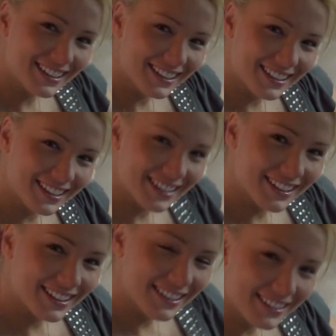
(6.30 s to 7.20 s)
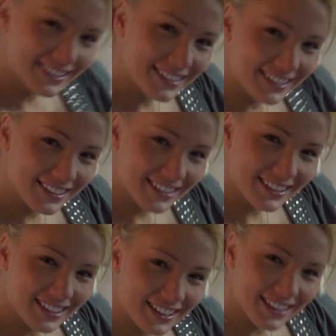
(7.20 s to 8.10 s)
Feliz
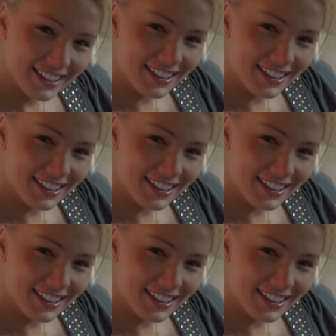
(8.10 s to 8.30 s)
Navidad.